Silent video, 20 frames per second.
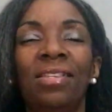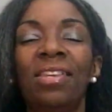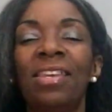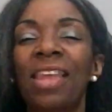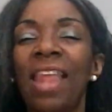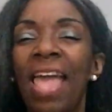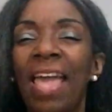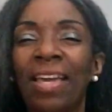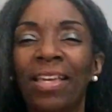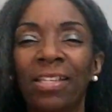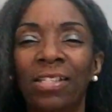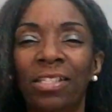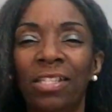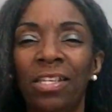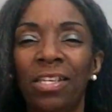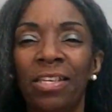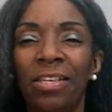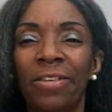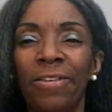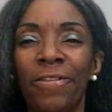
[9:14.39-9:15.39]

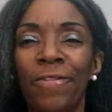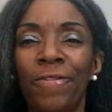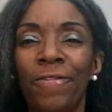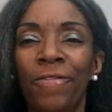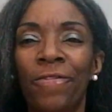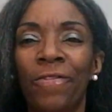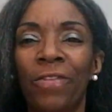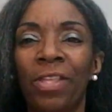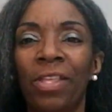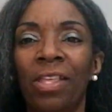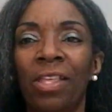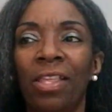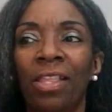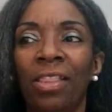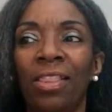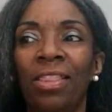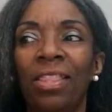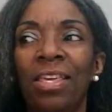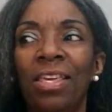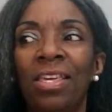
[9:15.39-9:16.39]
negative
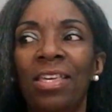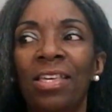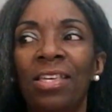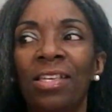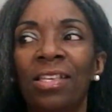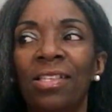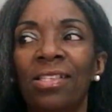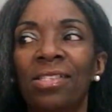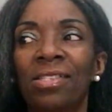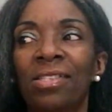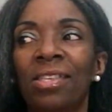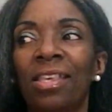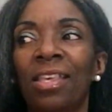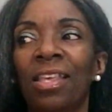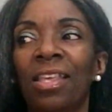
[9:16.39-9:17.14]
things